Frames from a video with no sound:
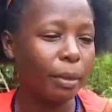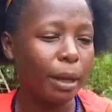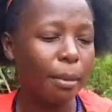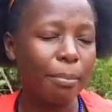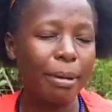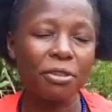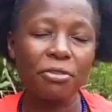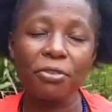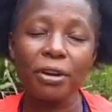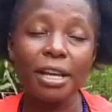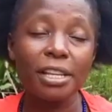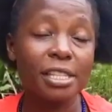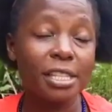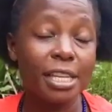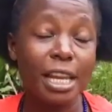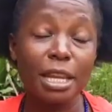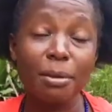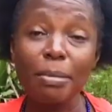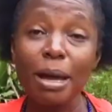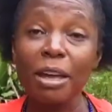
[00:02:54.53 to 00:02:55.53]
But for us here
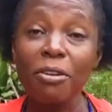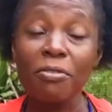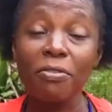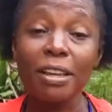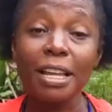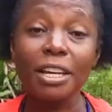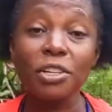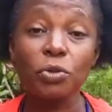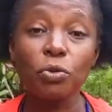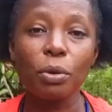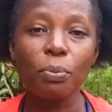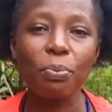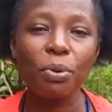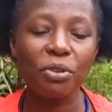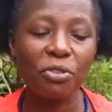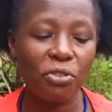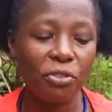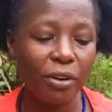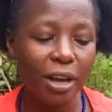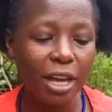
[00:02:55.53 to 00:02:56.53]
in my village, we
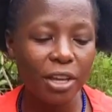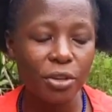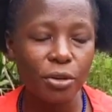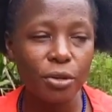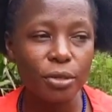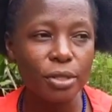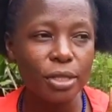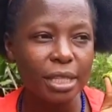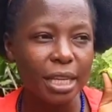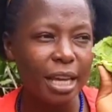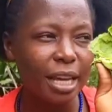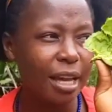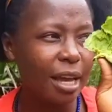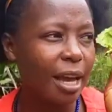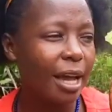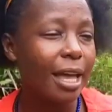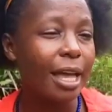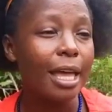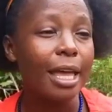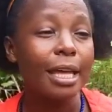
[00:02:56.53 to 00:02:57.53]
prefer using
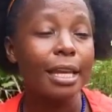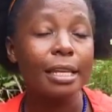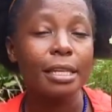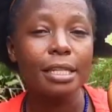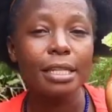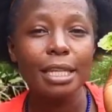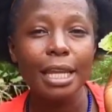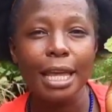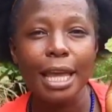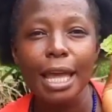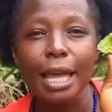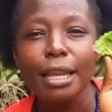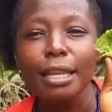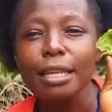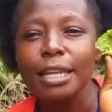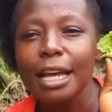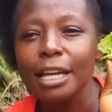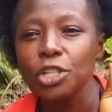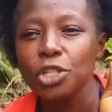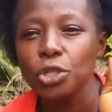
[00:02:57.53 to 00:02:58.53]
the
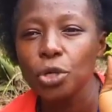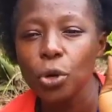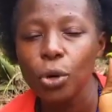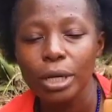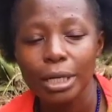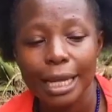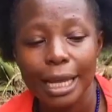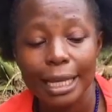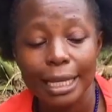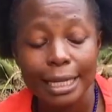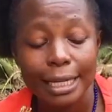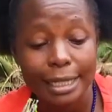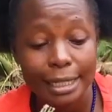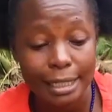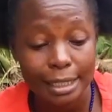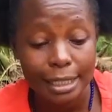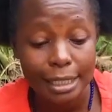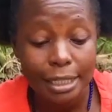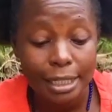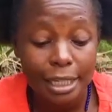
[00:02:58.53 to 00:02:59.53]
natural, like
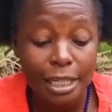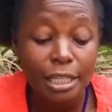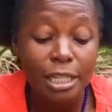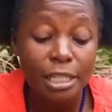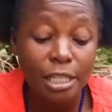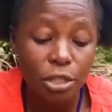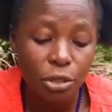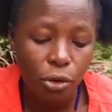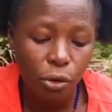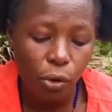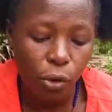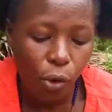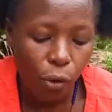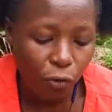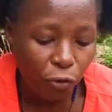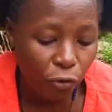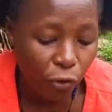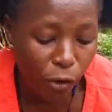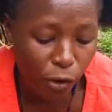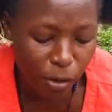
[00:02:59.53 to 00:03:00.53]
in its
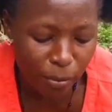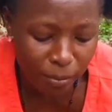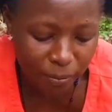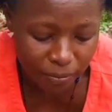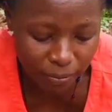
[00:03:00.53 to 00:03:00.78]
form,